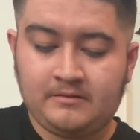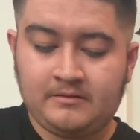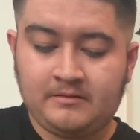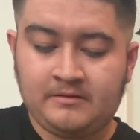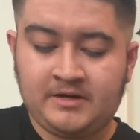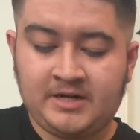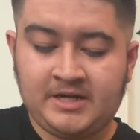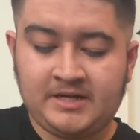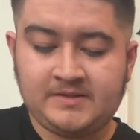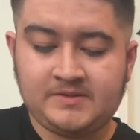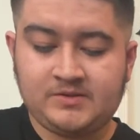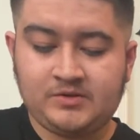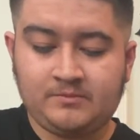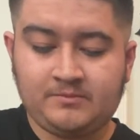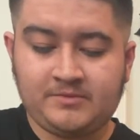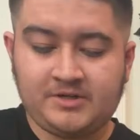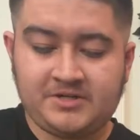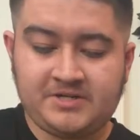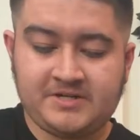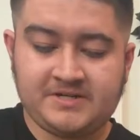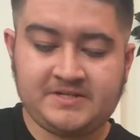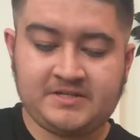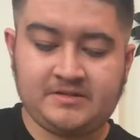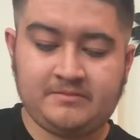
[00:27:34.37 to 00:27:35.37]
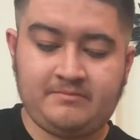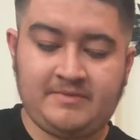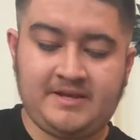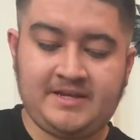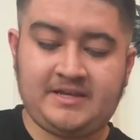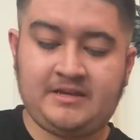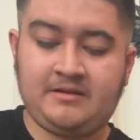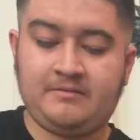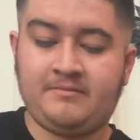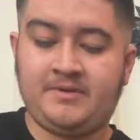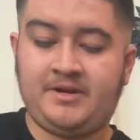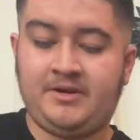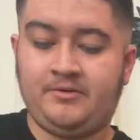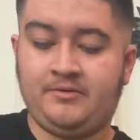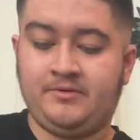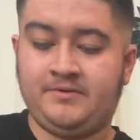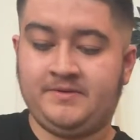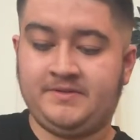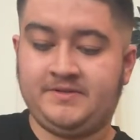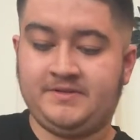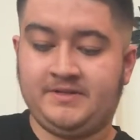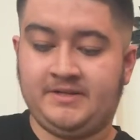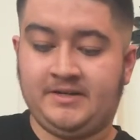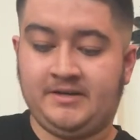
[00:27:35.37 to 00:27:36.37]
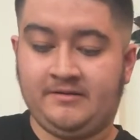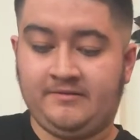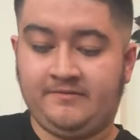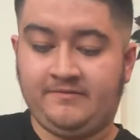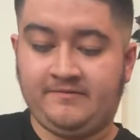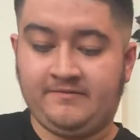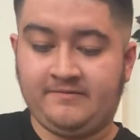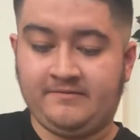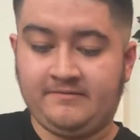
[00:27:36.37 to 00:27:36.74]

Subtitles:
not so much as in making my own stuff.